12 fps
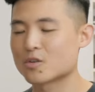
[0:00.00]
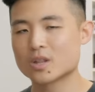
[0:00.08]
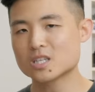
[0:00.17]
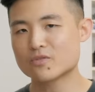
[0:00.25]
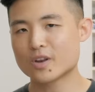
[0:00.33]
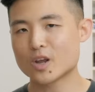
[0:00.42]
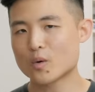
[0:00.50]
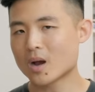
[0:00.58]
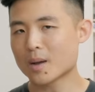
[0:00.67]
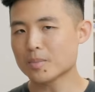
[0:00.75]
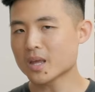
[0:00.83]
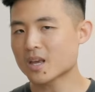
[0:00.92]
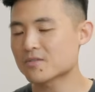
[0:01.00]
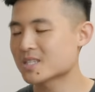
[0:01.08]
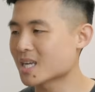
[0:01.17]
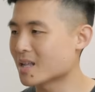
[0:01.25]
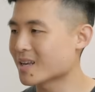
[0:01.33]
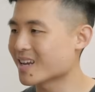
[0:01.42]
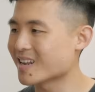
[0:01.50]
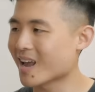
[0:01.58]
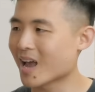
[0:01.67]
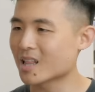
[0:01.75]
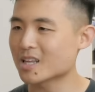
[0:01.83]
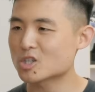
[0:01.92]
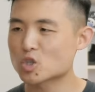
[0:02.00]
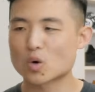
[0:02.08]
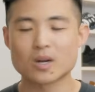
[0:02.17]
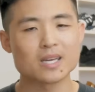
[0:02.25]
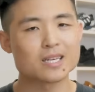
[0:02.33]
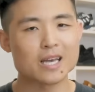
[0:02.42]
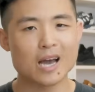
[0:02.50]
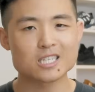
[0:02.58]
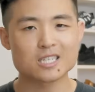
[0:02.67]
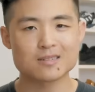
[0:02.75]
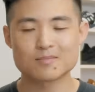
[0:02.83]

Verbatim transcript: For this video, I'm thinking of selling an electronic gadget.